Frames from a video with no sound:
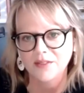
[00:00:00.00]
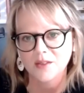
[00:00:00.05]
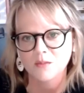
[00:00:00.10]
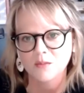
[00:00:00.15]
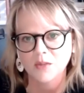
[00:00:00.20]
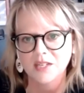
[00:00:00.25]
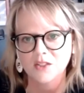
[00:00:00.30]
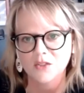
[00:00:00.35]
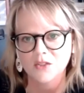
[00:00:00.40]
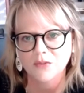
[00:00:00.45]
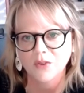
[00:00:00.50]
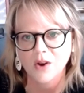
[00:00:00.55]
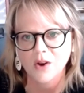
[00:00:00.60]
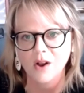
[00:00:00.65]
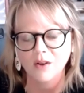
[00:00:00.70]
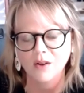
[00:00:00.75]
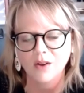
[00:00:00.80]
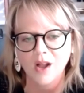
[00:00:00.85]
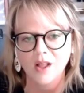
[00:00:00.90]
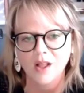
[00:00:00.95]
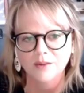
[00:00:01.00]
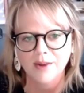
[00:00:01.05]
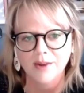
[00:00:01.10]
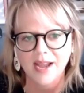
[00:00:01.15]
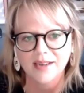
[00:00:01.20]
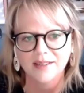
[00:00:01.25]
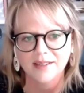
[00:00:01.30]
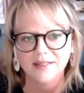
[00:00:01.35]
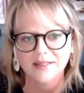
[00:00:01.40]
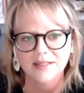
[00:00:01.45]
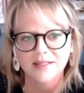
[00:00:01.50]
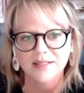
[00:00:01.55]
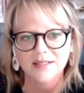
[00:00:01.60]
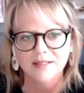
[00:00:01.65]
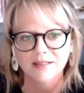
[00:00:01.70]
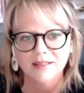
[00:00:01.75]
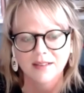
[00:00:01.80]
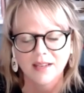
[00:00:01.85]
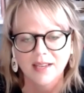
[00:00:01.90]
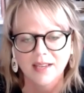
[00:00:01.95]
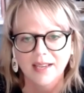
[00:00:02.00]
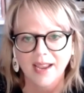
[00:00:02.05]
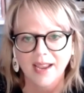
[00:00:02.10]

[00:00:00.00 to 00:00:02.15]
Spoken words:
and reach for all Coloradans.